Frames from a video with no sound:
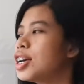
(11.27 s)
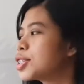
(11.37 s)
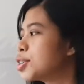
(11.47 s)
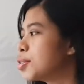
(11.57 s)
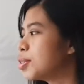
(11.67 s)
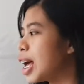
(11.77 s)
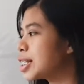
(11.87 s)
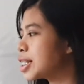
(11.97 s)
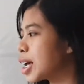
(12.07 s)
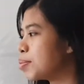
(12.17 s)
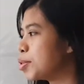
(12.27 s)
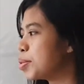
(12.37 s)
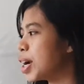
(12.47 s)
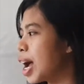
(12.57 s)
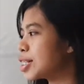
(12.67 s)
So last time you
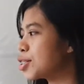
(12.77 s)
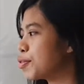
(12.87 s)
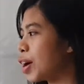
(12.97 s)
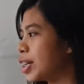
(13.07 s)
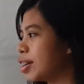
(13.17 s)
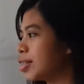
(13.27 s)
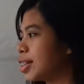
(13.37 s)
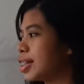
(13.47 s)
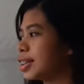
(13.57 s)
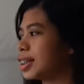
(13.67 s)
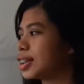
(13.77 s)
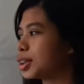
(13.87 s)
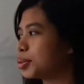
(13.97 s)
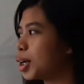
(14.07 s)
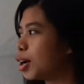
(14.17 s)
were asked to find out the
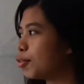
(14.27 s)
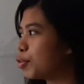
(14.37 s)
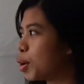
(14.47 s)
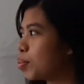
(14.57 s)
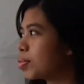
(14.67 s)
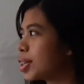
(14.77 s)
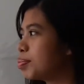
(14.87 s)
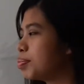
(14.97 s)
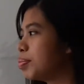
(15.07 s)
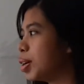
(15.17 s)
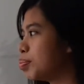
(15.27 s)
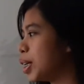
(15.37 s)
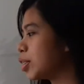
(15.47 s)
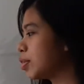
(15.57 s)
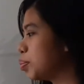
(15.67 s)
distance from the
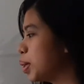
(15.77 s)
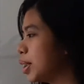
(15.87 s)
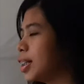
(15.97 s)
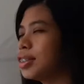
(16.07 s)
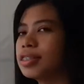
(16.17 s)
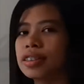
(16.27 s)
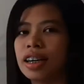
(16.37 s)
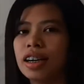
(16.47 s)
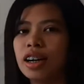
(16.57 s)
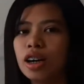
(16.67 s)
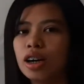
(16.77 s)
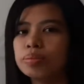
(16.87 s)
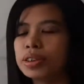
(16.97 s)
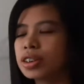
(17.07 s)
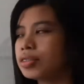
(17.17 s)
base of the building to the
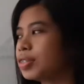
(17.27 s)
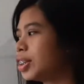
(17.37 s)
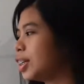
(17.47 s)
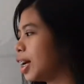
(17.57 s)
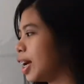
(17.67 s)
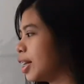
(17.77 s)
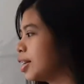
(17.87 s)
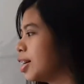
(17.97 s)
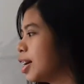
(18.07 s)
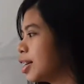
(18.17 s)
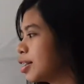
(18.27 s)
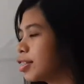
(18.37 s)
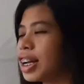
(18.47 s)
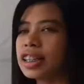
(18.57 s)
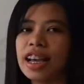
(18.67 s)
observer, and the
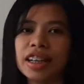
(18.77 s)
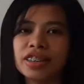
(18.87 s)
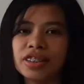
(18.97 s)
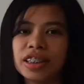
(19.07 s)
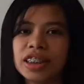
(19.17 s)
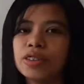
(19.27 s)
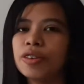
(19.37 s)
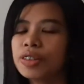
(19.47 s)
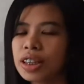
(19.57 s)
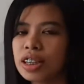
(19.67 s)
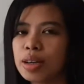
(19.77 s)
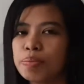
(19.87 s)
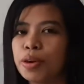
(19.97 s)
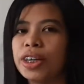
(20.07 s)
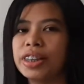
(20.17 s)
correct answer is
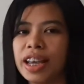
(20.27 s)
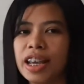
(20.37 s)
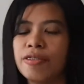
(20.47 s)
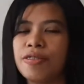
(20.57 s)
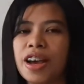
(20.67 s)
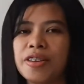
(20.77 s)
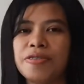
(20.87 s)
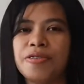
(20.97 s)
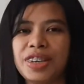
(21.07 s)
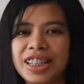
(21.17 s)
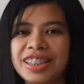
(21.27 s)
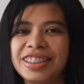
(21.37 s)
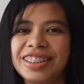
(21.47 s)
53.85 feet.